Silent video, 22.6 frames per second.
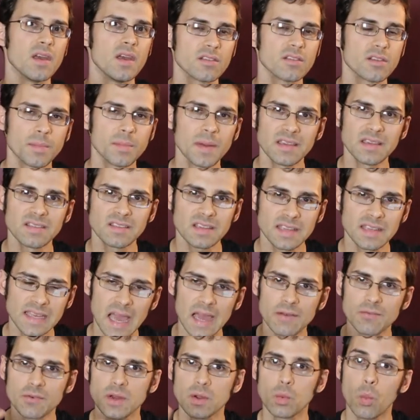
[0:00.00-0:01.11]
So basically,
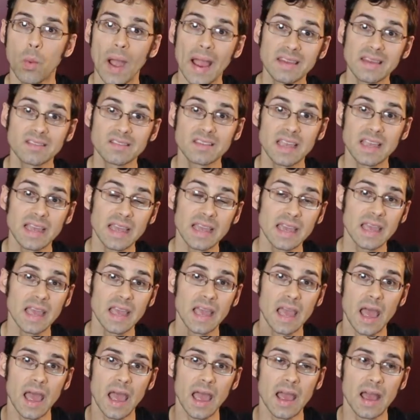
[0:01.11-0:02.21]
every
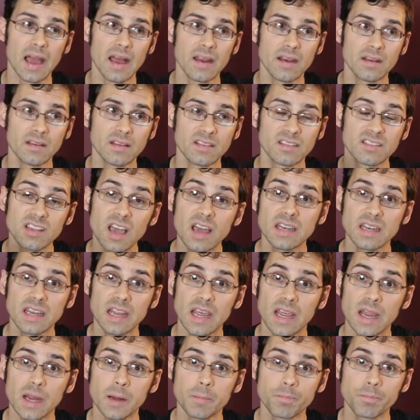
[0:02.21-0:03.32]
Wednesday and
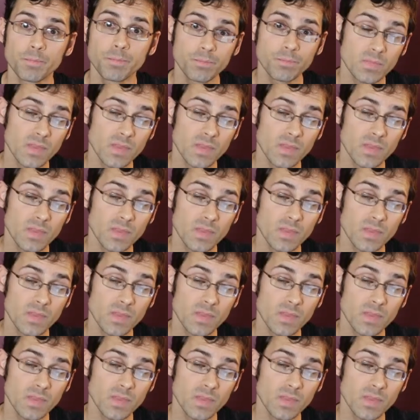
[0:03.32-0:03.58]
Sunday,